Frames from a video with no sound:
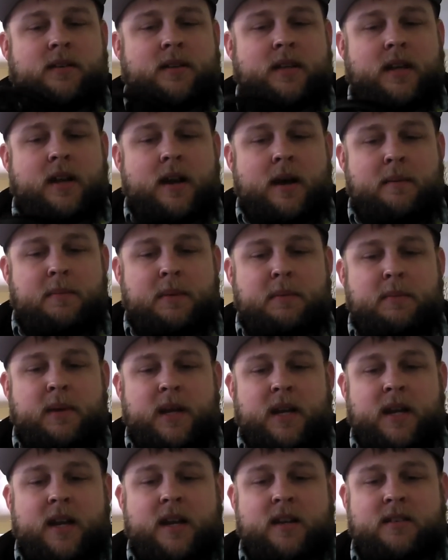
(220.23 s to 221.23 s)
It cannot be
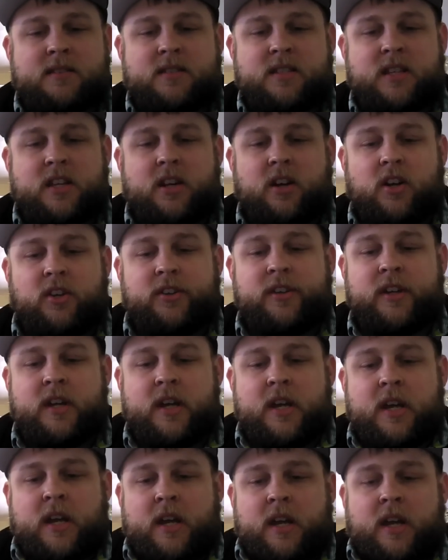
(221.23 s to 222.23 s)
beat. It is sealed.
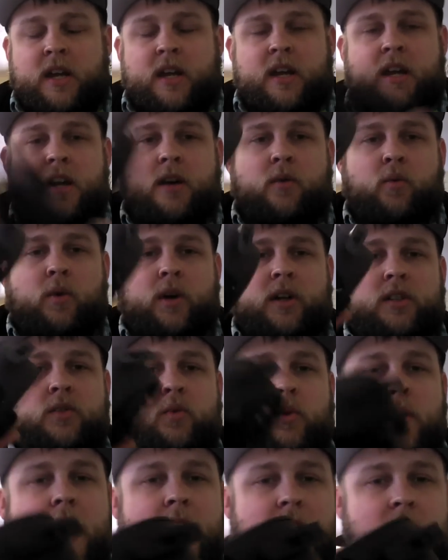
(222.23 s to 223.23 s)
It
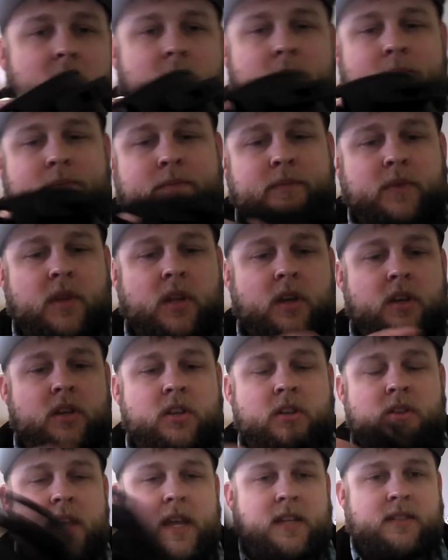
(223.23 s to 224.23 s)
works well.
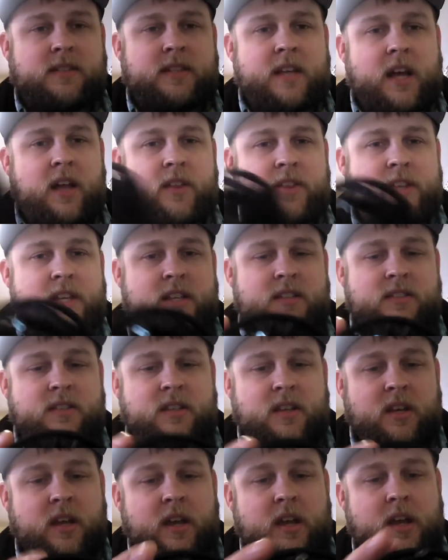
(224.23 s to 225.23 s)
They sell
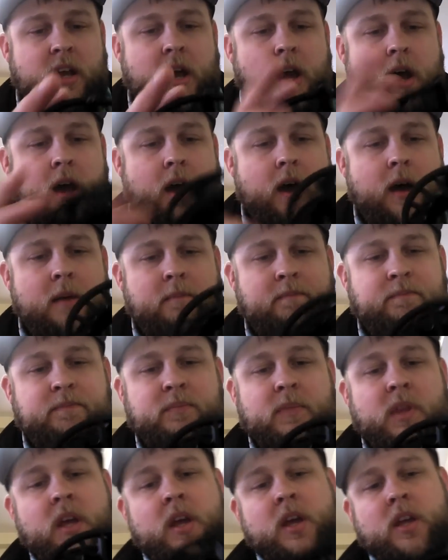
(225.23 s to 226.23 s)
these
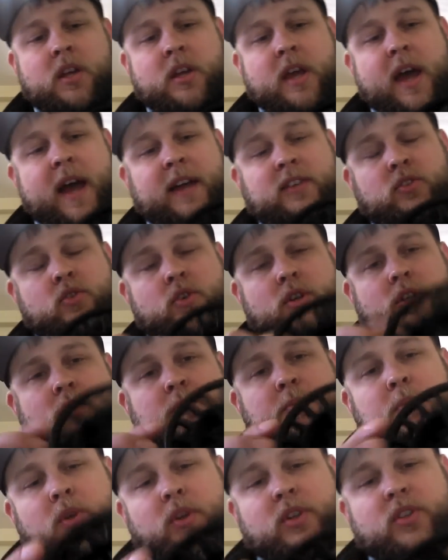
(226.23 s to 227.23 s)
extra
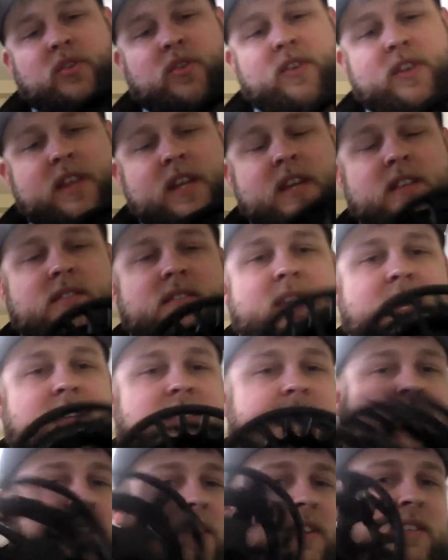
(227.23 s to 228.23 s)
spools for these. They
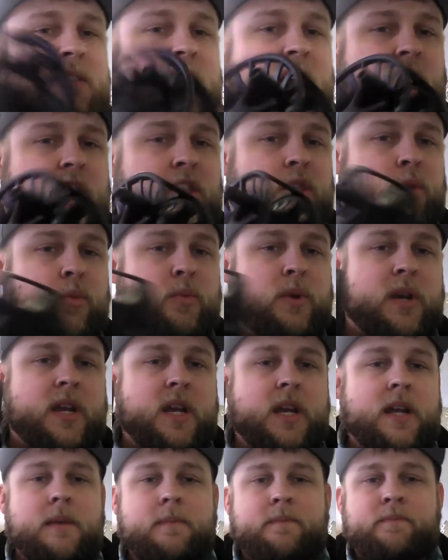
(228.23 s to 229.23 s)
sell this in a
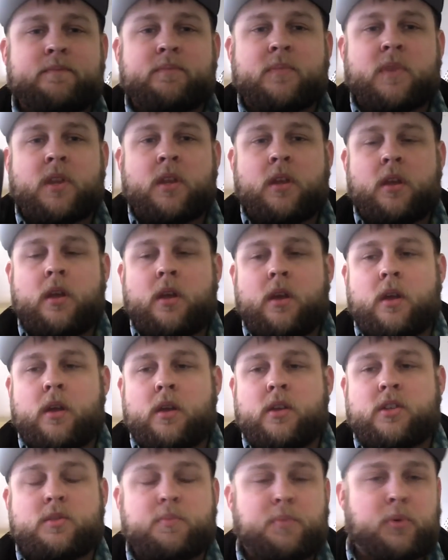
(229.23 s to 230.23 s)

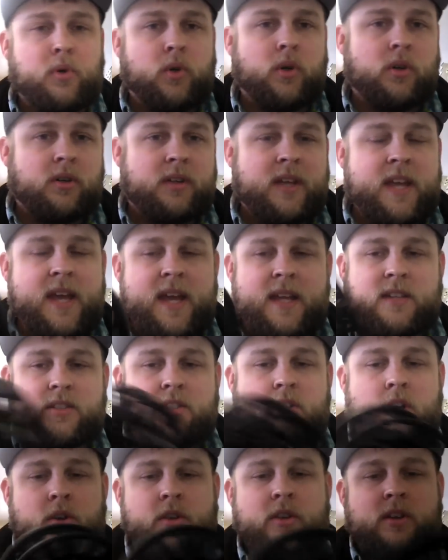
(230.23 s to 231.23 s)
3-spool kit,
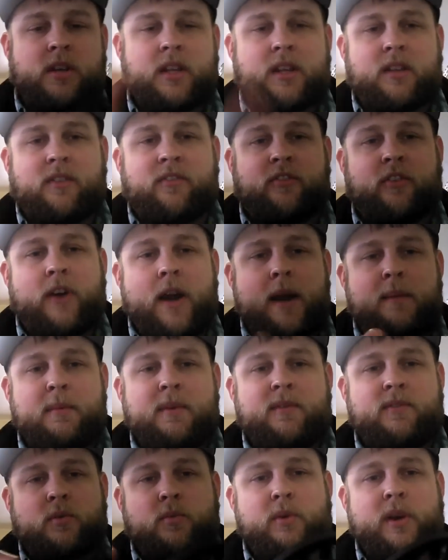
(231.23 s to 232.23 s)
so you get the frame
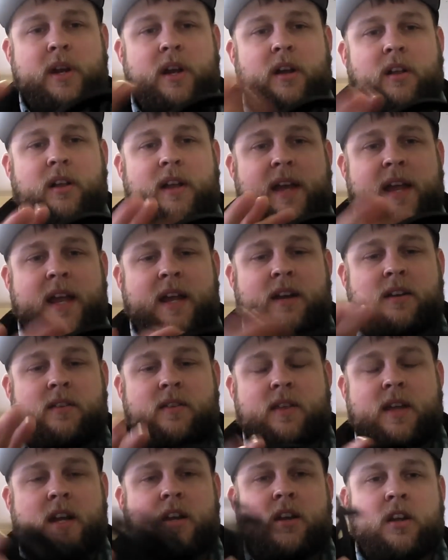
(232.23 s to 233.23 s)
of the reel and
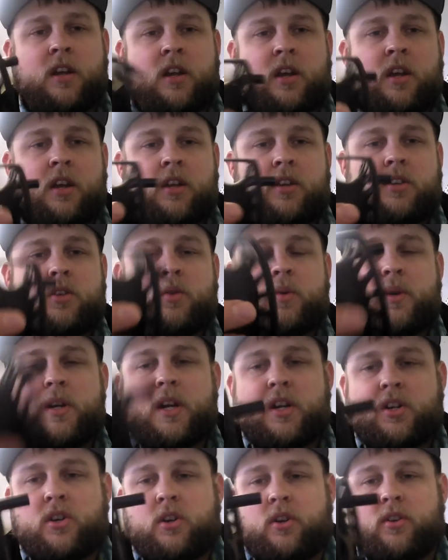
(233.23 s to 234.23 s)
then 2
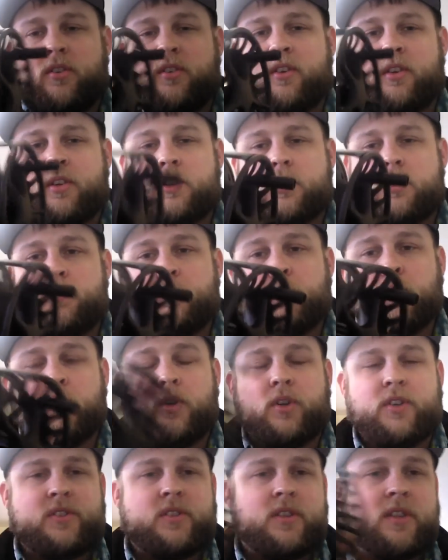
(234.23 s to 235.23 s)
additional
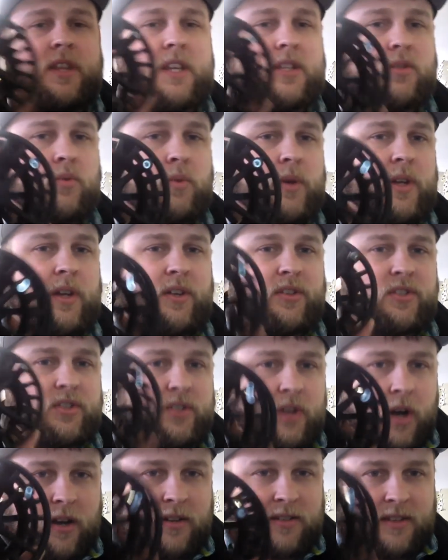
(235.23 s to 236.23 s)
spools. This reel
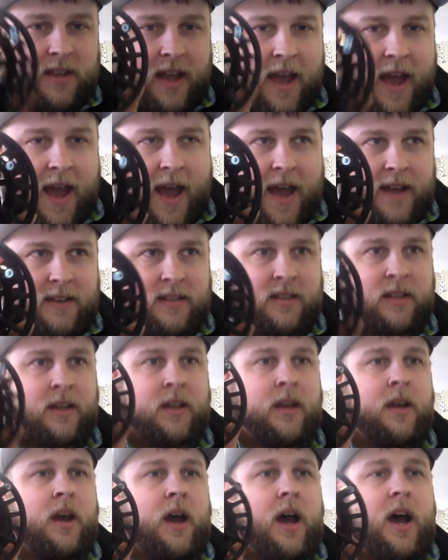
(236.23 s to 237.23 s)
starts at
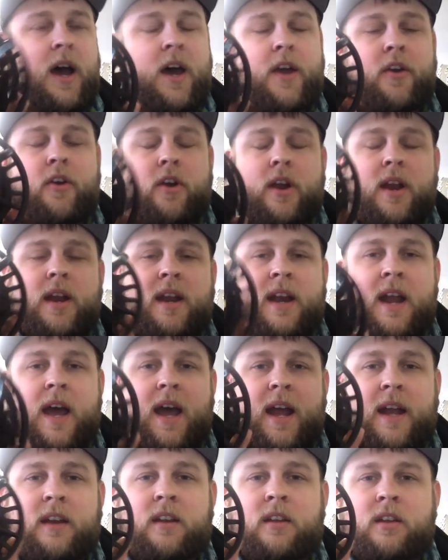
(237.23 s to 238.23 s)

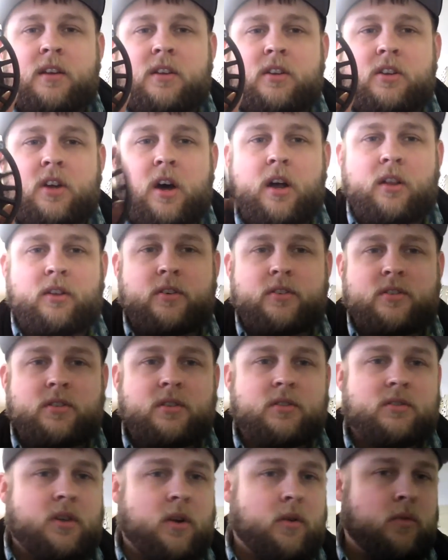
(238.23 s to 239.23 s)

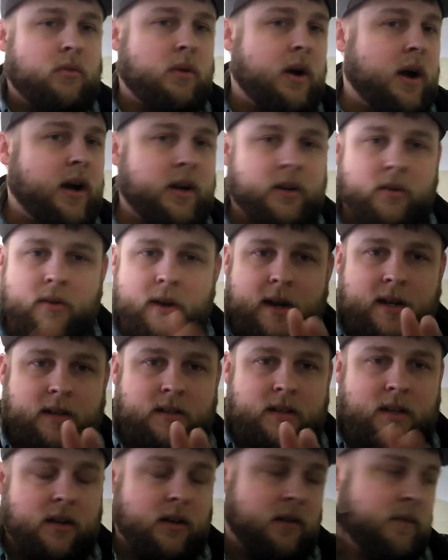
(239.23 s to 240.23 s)
$109, so a
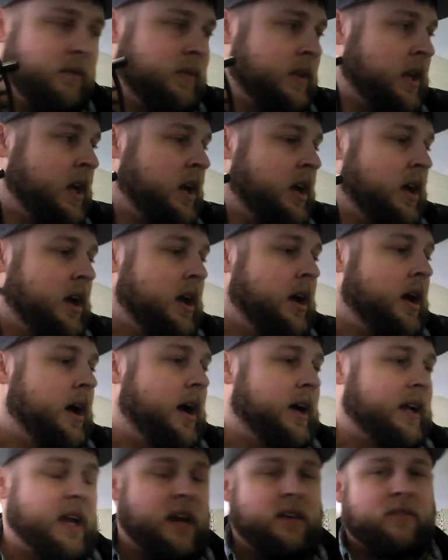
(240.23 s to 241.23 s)
great deal
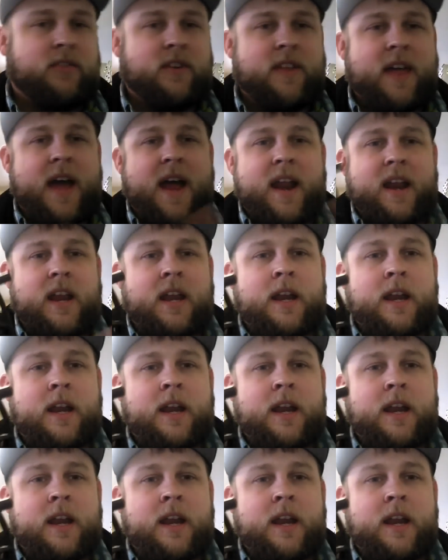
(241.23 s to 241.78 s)
again for that.